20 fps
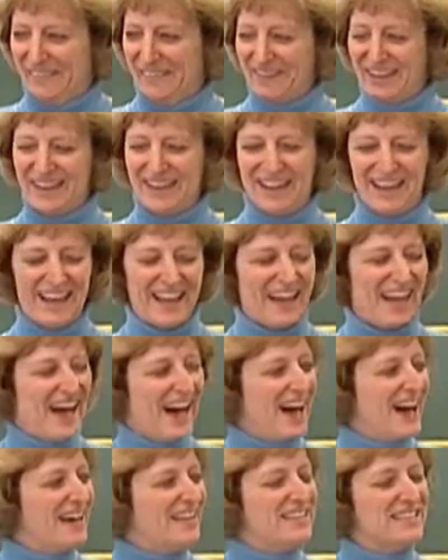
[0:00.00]
I'm looking like,
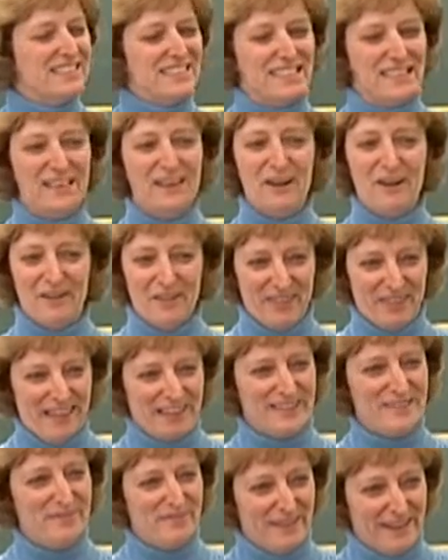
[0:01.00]
how does he know
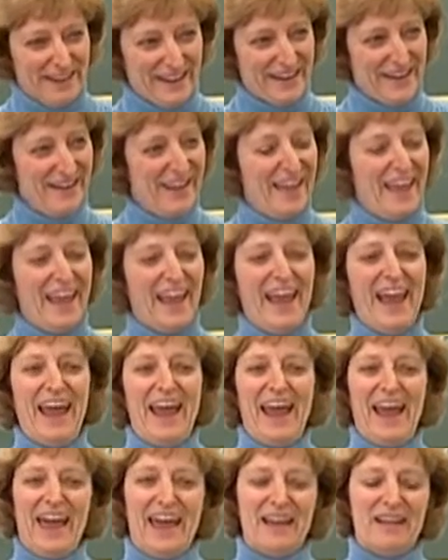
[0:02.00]
it's pink?
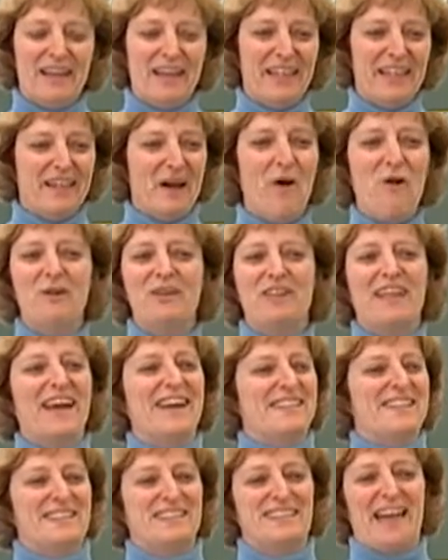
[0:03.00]
And the whole
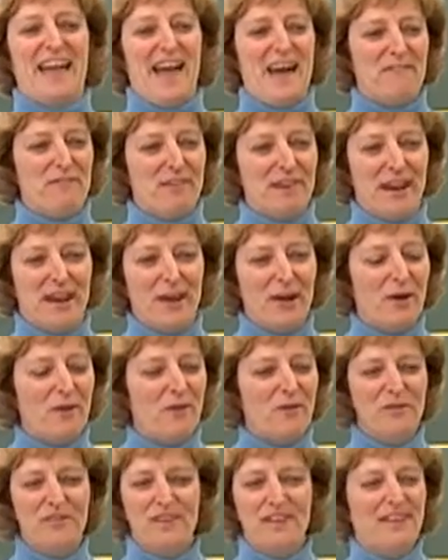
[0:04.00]
class is laughing. I
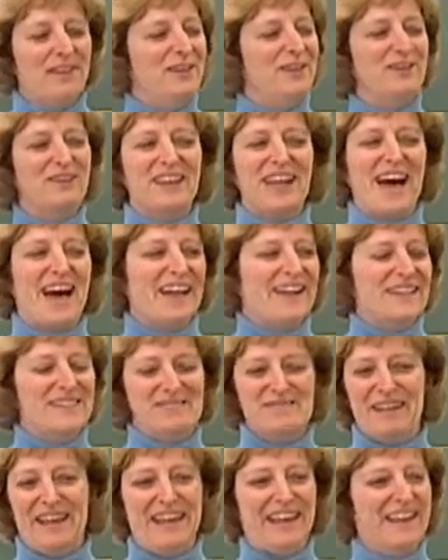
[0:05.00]
go, you're lying
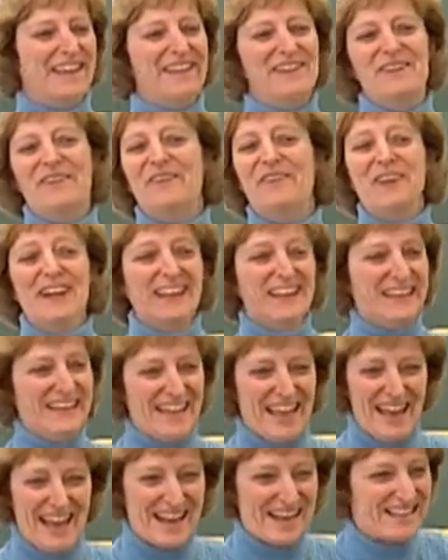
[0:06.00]
to me. You really
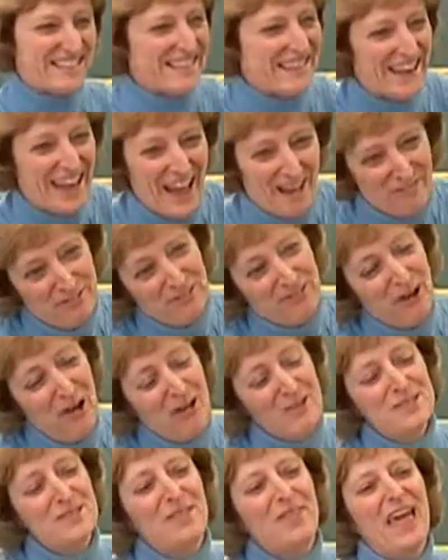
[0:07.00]
can see after
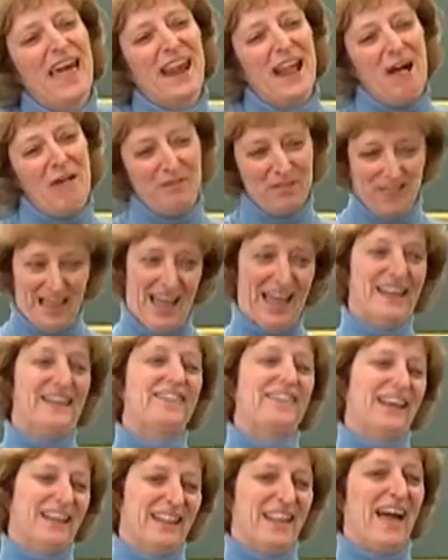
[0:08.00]
all. So that helped
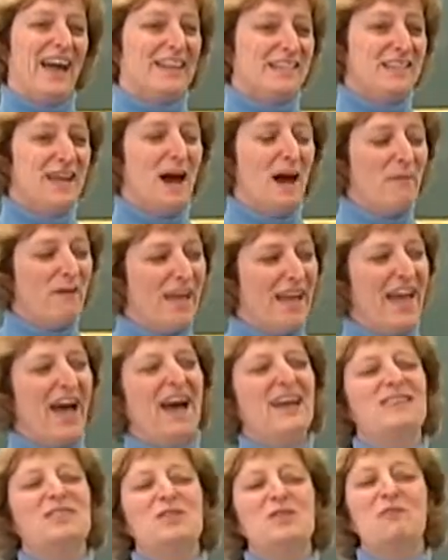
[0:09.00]
lighten the class up.
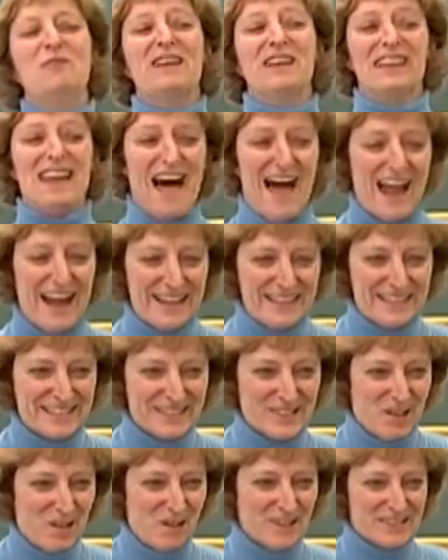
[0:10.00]
I said, you've been lying
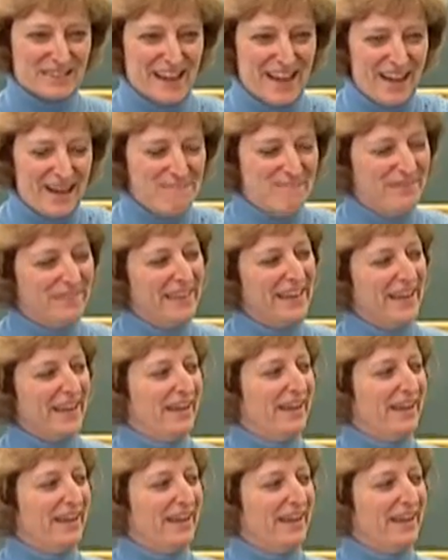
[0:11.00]
this whole time?